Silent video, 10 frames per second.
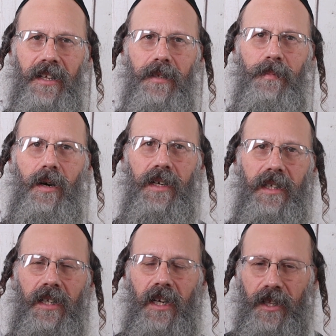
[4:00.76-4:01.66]
of the
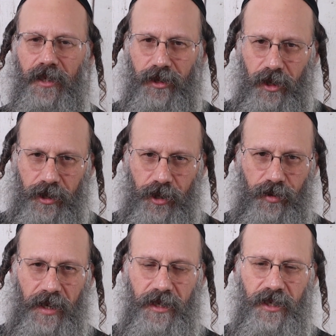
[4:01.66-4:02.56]
body, the certain
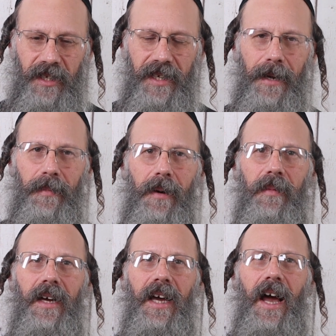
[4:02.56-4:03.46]
stresses that come
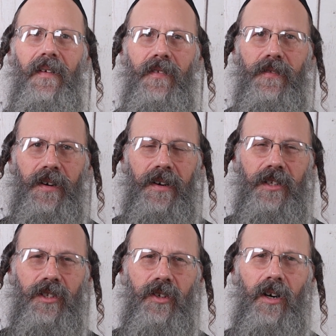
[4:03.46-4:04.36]
up have a
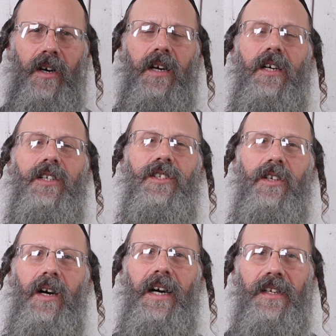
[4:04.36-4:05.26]
very strong
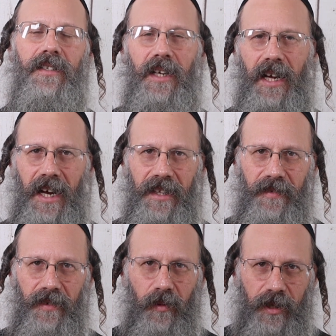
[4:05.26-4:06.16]
signs.
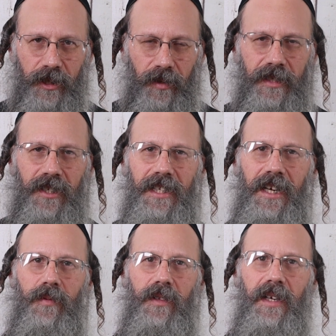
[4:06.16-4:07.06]
And once you
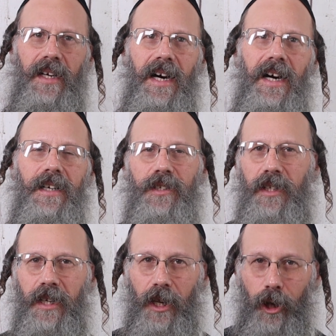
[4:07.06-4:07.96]
understand what they are,
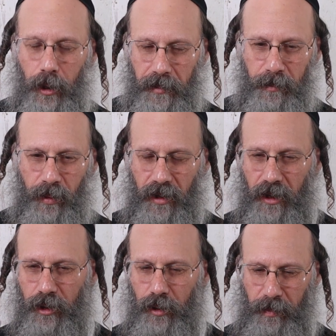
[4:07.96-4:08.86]
it helps put
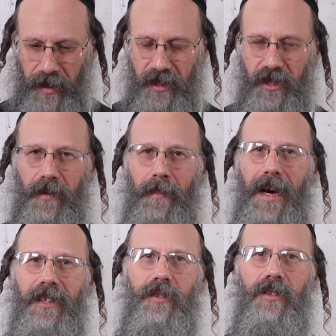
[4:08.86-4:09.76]
those little pieces of
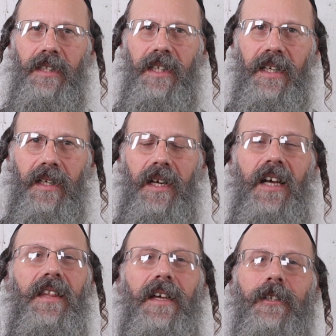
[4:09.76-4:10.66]
puzzles together.
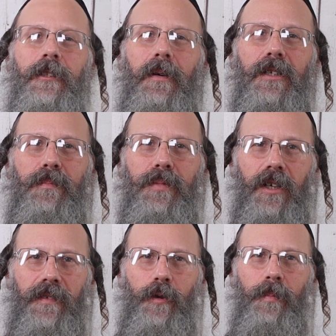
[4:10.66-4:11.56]
That is the most
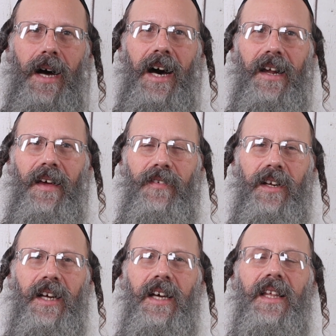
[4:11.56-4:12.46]
beautiful part of
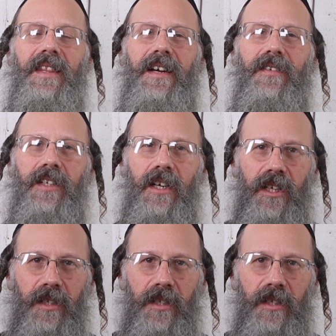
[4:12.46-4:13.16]
it. There is